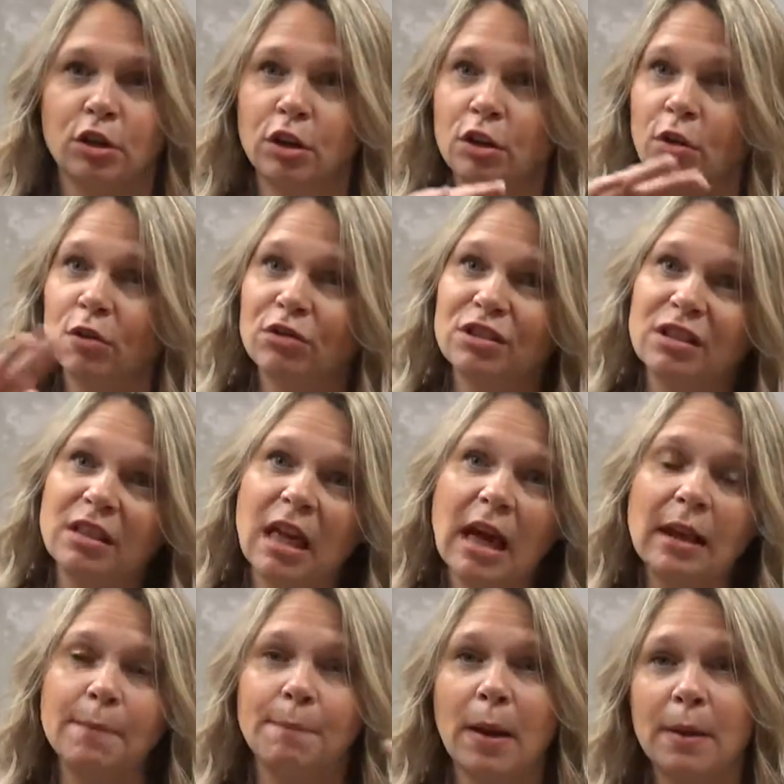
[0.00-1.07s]
You know, there's a
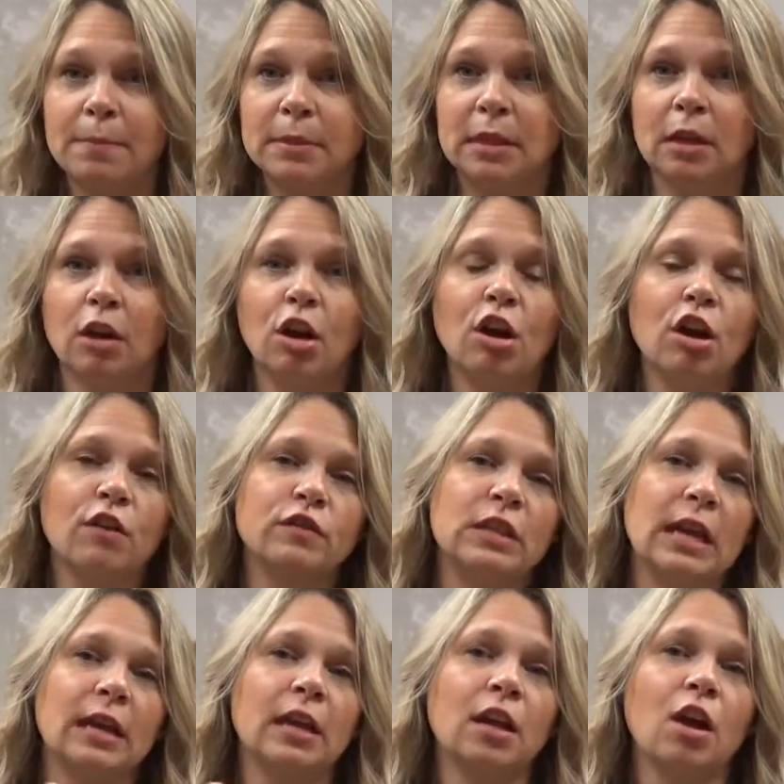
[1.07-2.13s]
lot of bumps and curves
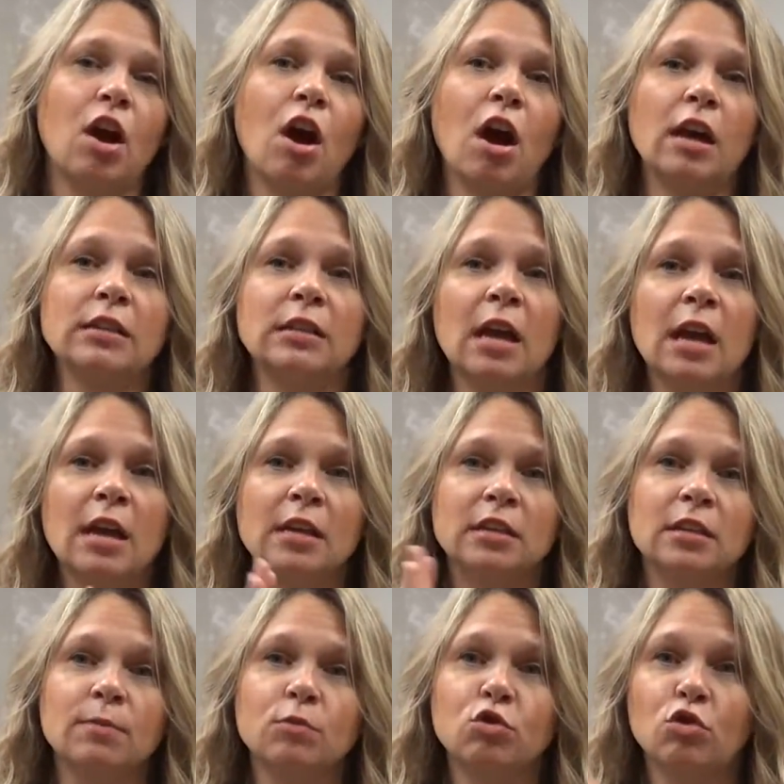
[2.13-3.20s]
that can cause
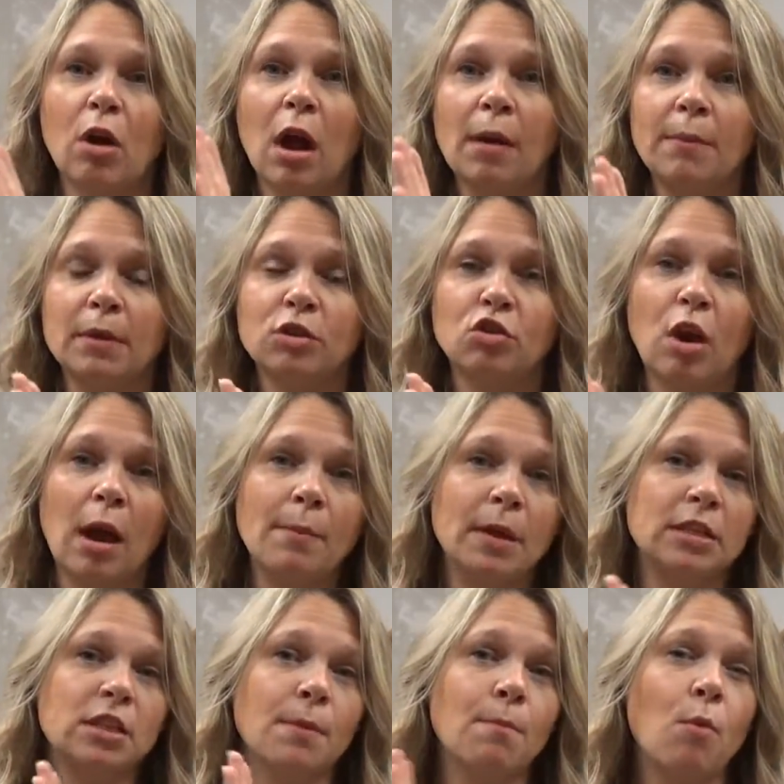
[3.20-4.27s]
some
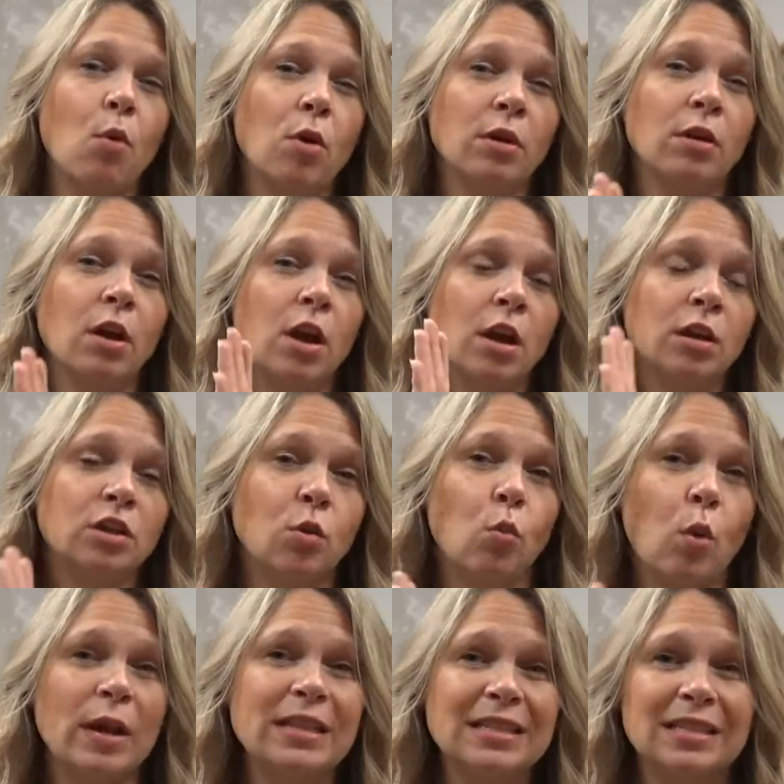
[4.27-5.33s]
trauma to more to
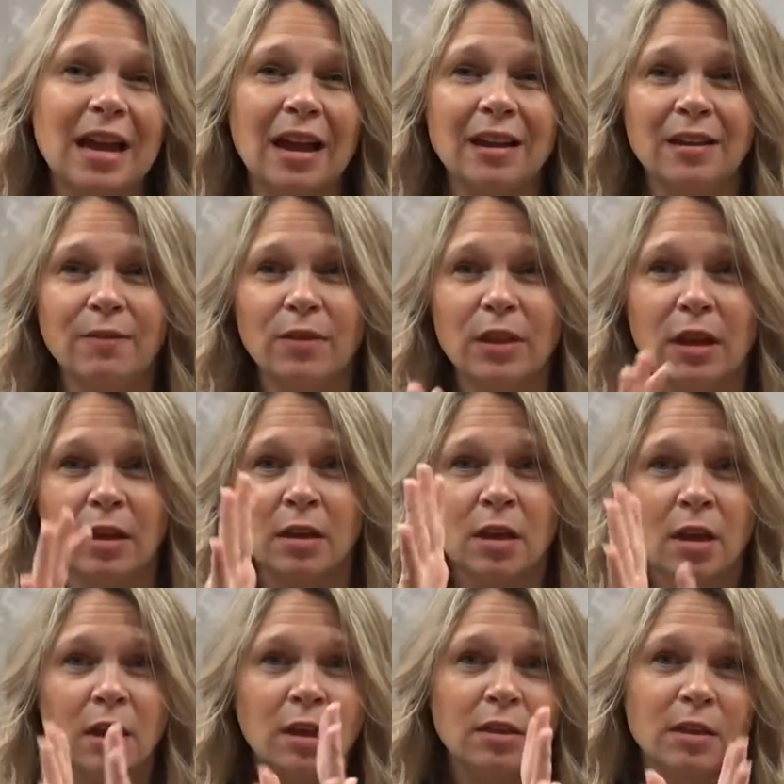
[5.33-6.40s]
one side of the
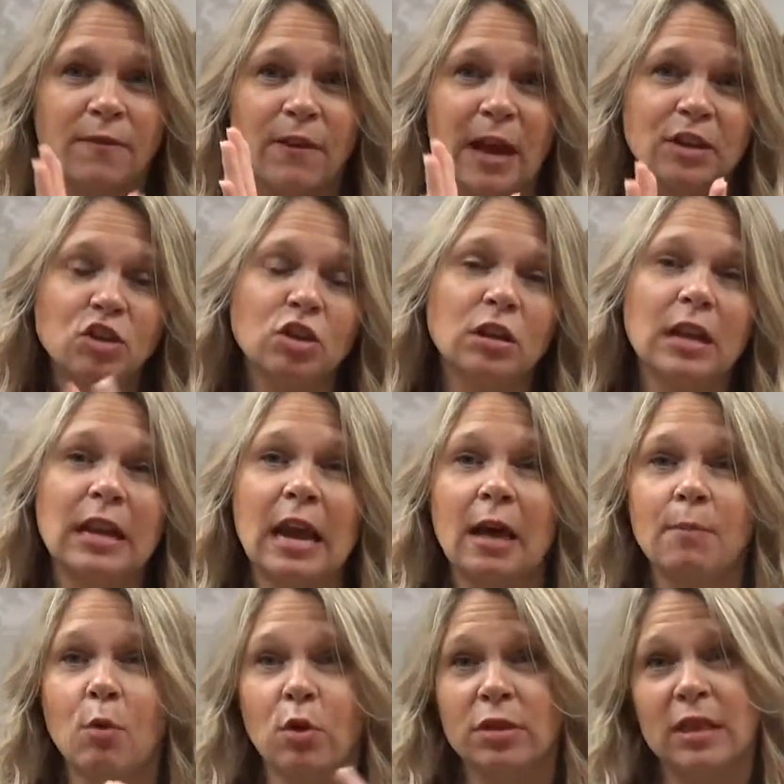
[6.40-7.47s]
the vaginal
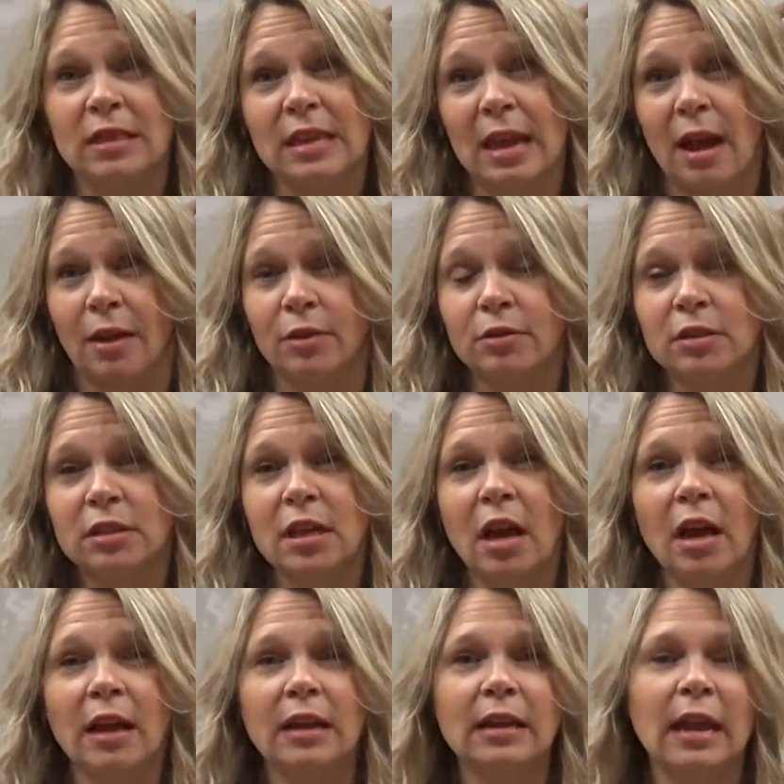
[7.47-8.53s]
canal more than the other
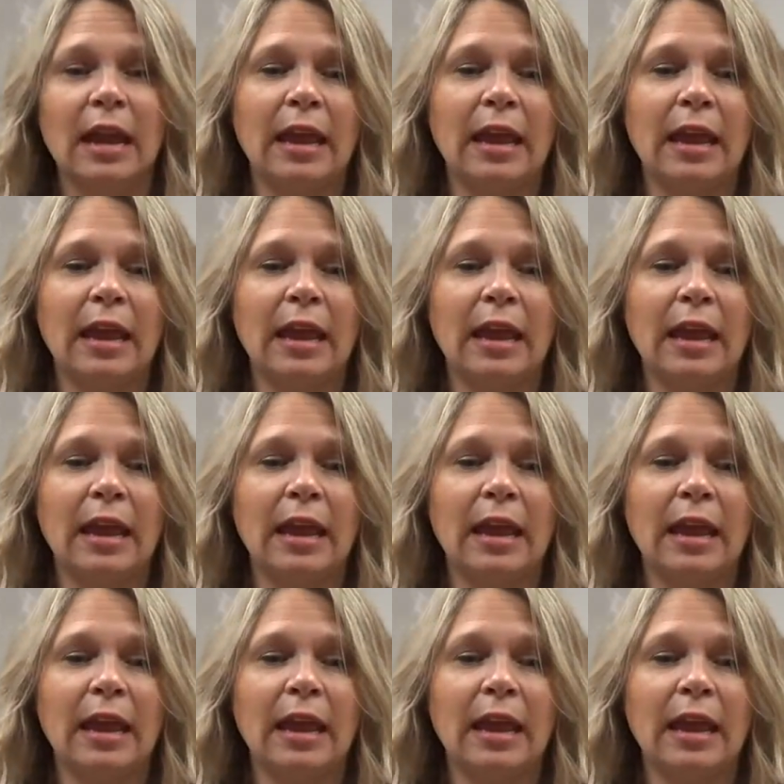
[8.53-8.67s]
side.